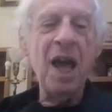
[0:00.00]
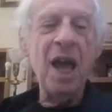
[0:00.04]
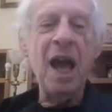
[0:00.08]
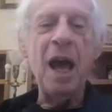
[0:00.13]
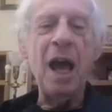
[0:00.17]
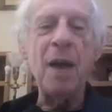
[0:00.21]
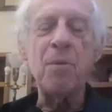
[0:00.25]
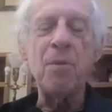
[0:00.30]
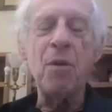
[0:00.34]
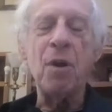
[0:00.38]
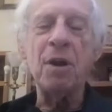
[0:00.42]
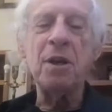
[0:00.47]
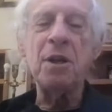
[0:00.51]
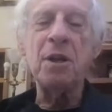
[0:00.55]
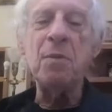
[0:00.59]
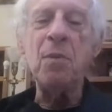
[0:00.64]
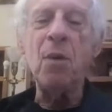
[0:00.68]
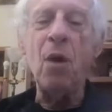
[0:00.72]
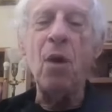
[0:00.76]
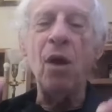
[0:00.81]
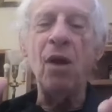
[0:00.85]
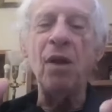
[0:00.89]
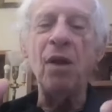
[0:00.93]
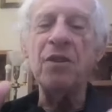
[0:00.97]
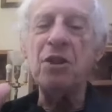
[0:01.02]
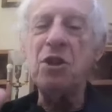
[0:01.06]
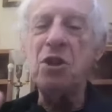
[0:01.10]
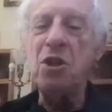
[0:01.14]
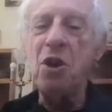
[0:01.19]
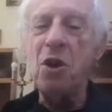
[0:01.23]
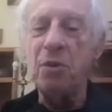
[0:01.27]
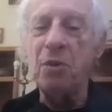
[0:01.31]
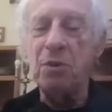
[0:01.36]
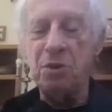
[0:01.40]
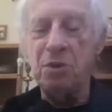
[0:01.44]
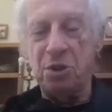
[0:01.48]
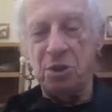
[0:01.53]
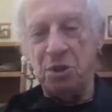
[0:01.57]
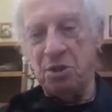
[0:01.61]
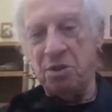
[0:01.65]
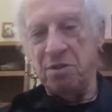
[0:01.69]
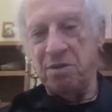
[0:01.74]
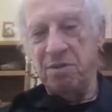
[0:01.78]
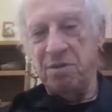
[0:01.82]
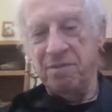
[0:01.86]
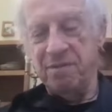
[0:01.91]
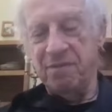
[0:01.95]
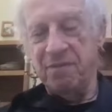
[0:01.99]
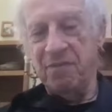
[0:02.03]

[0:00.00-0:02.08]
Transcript: I brought him all the notes